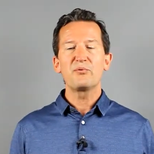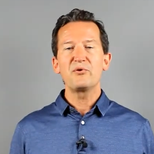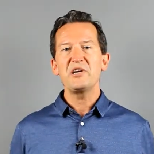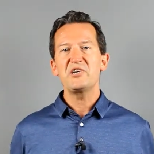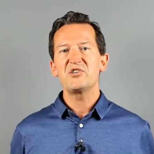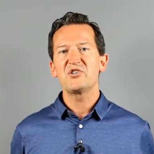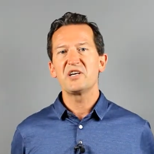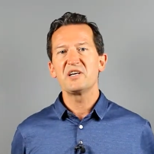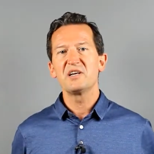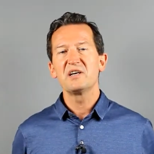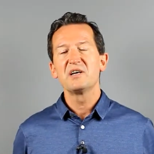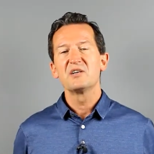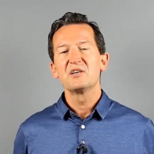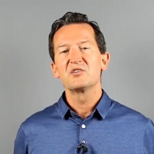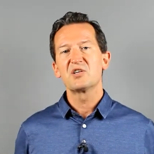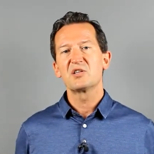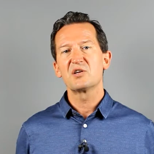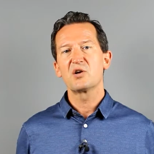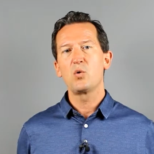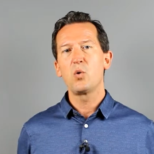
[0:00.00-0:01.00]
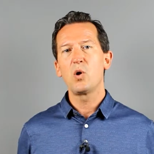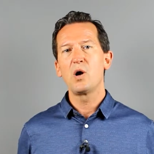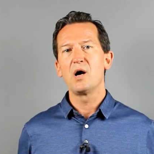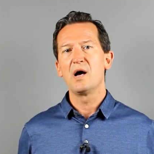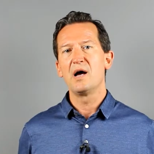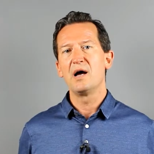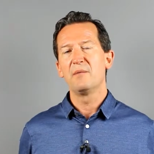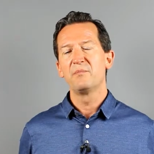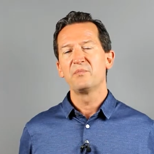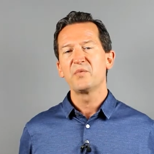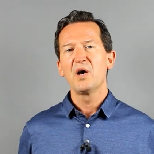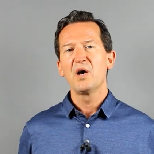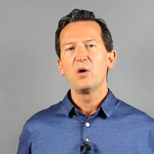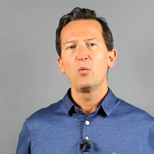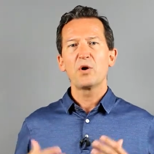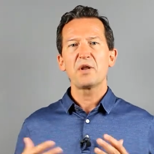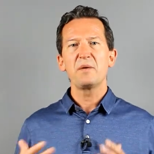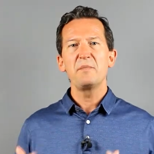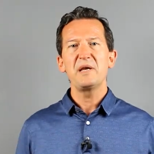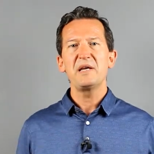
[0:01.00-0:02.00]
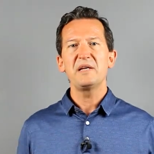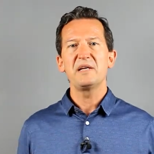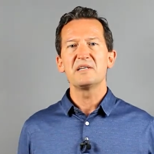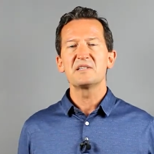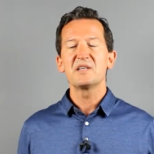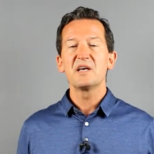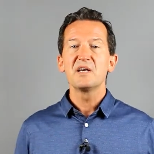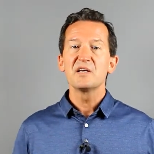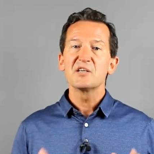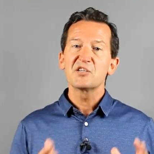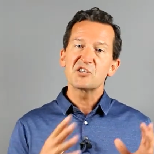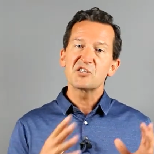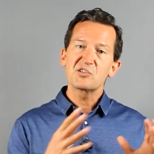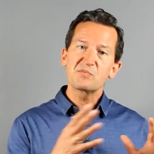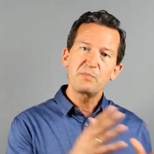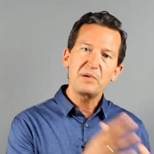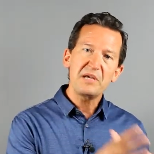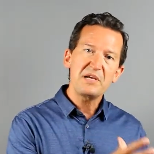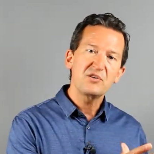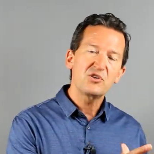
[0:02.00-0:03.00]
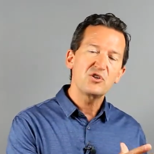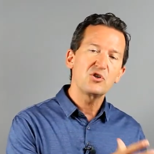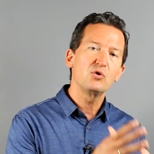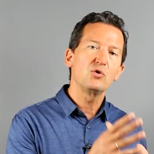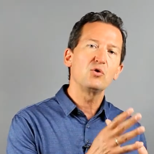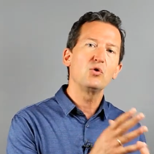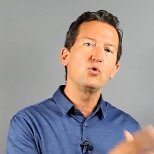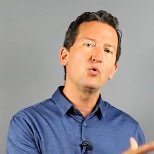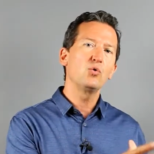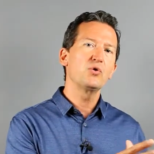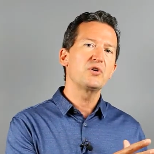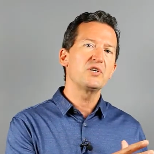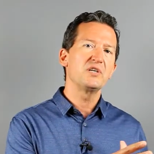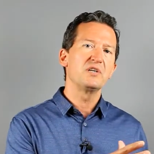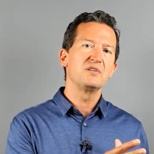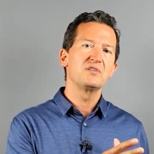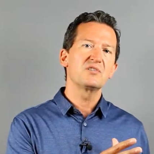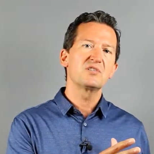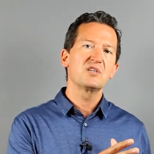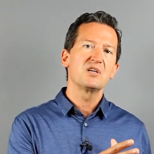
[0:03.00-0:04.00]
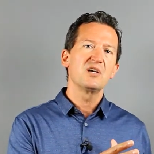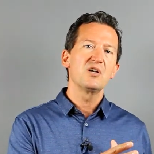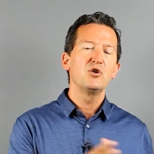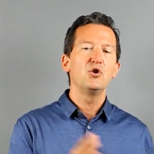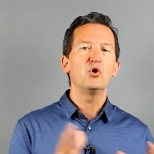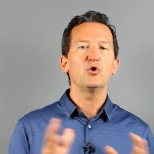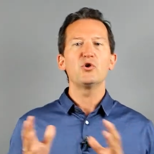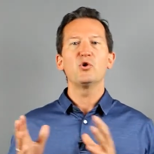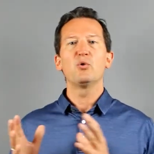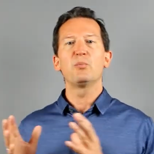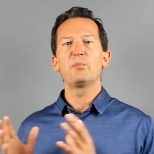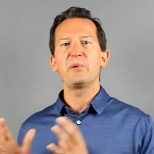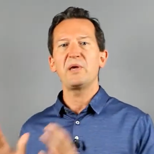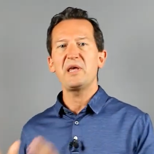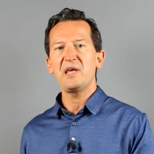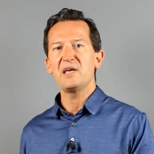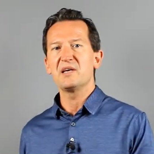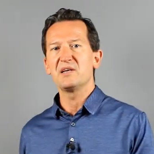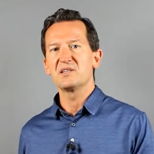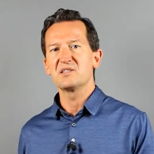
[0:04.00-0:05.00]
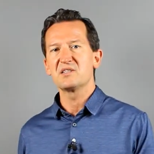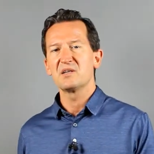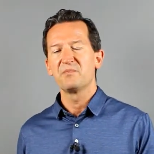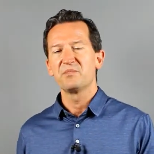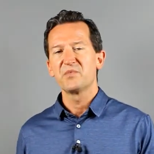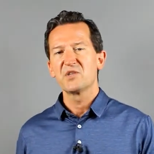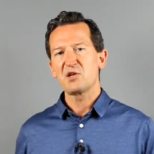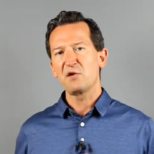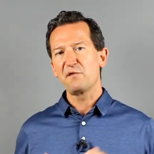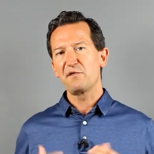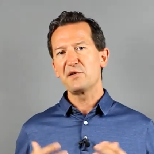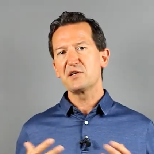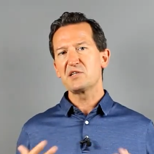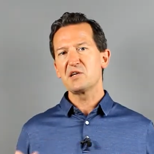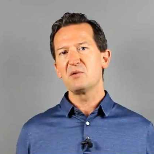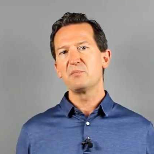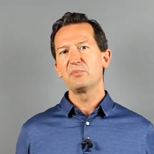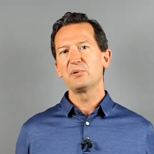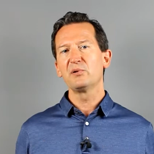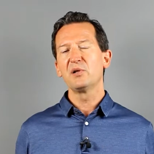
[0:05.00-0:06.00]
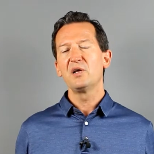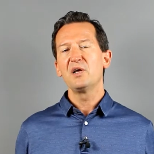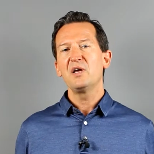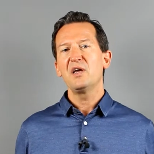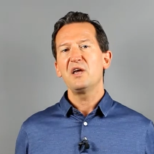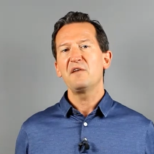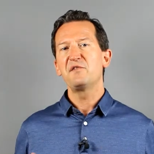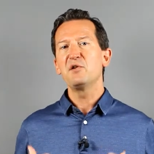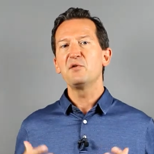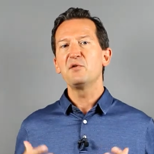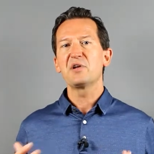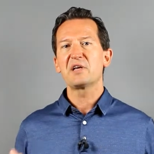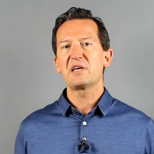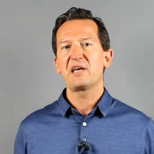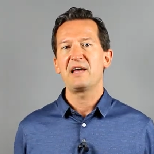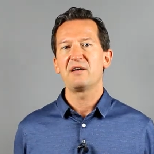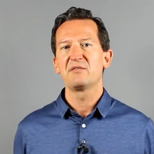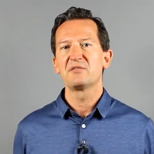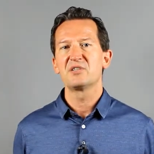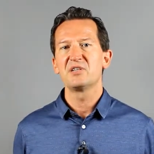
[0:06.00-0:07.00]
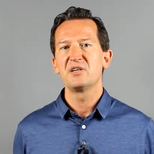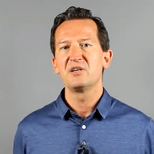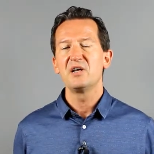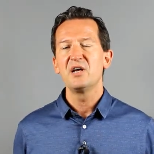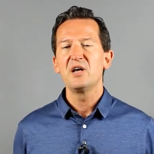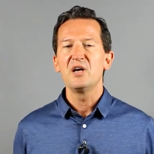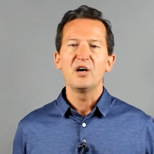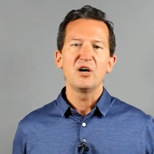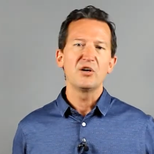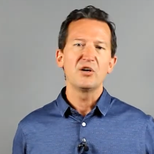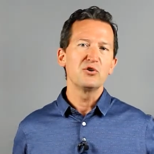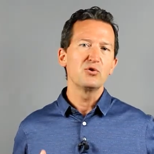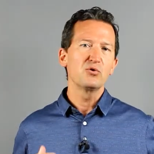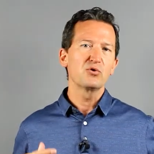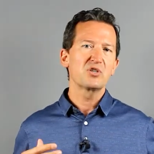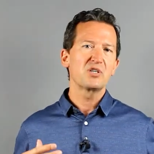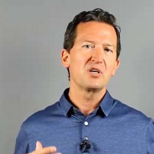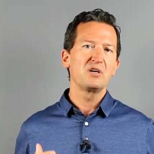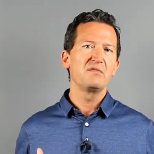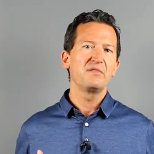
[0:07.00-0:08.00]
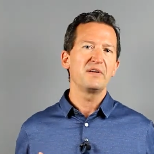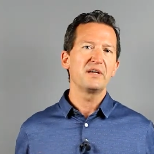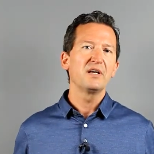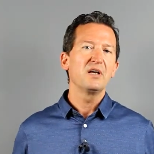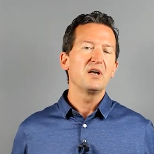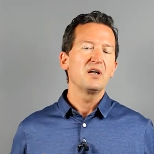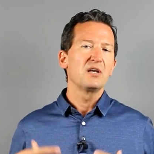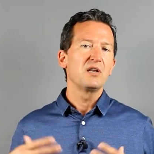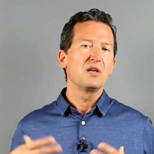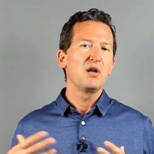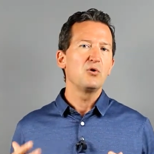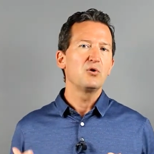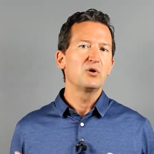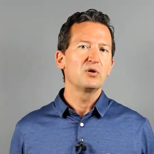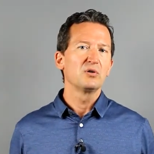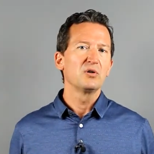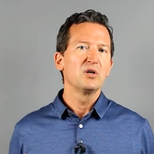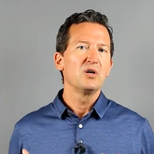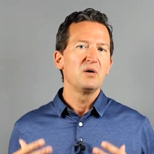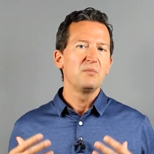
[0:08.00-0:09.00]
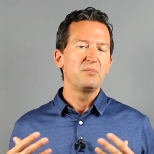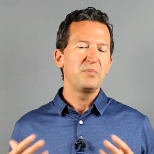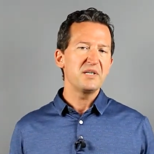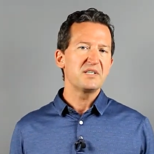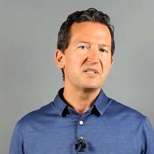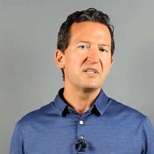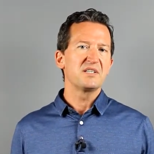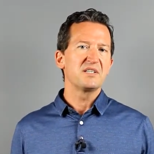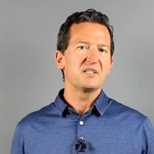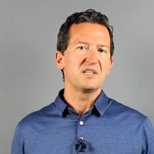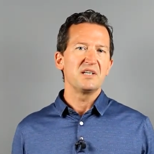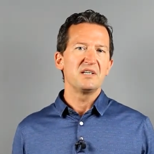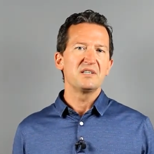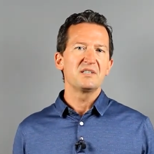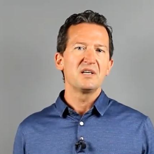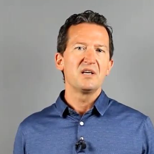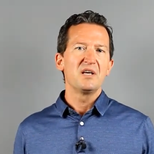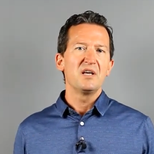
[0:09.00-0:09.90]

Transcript: preaching to the choir. What I mean is, speak to your audience, not your peers. So for example, if you're an accountant and you're serving local businesses,